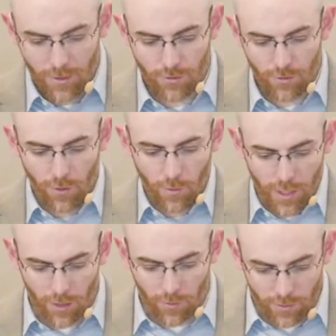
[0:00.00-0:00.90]
so that
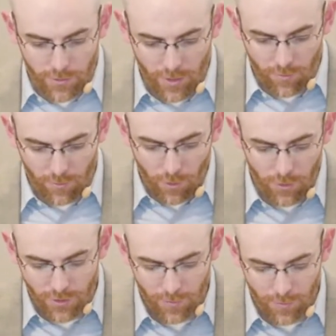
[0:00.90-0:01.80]
we can receive
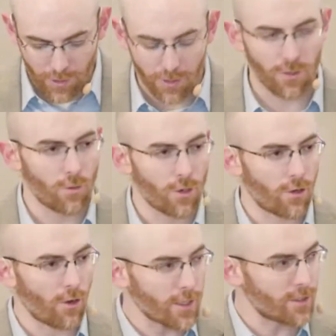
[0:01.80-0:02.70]
mercy because of
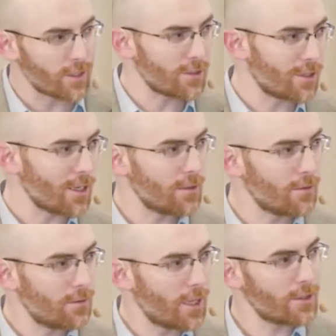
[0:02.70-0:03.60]
what Christ has done.
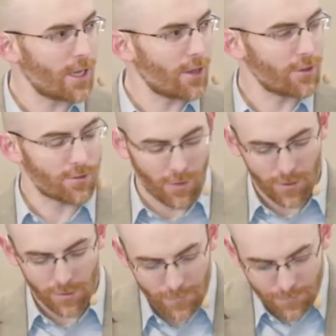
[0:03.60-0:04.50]
That's how this
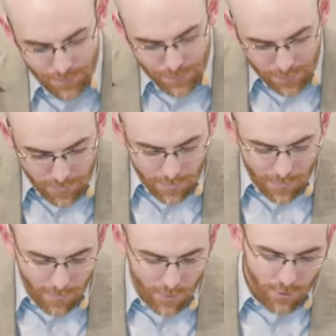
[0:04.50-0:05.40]
fits.
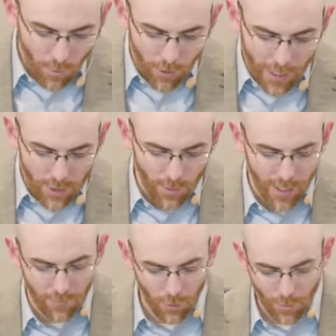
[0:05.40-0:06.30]
This morning, I just want
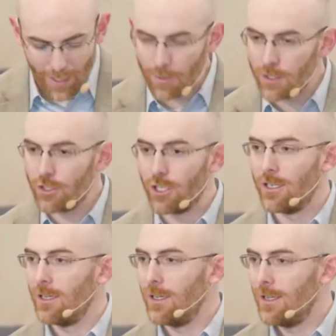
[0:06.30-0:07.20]
to give you an image
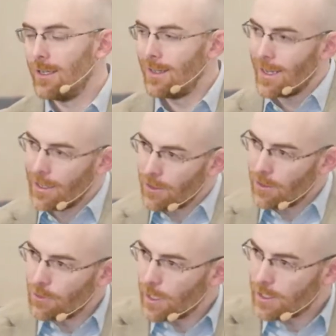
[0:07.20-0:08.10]
and
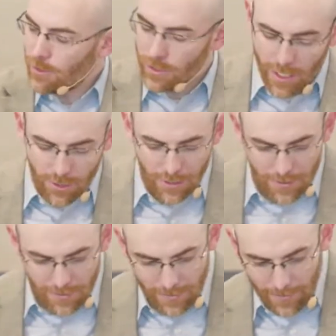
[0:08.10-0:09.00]
then a few
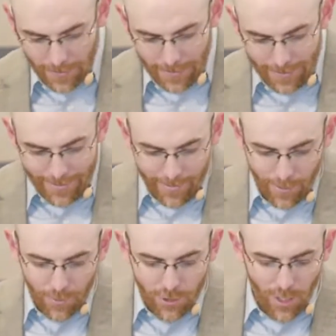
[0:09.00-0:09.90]
exhortations.
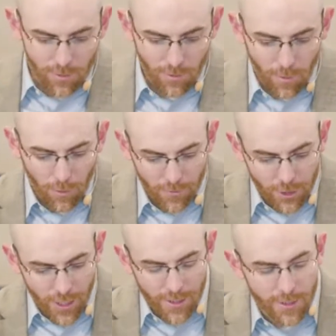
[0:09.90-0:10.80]
The image comes from the book
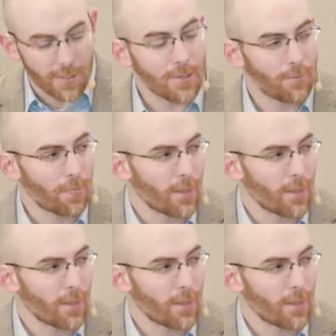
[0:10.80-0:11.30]
of Genesis.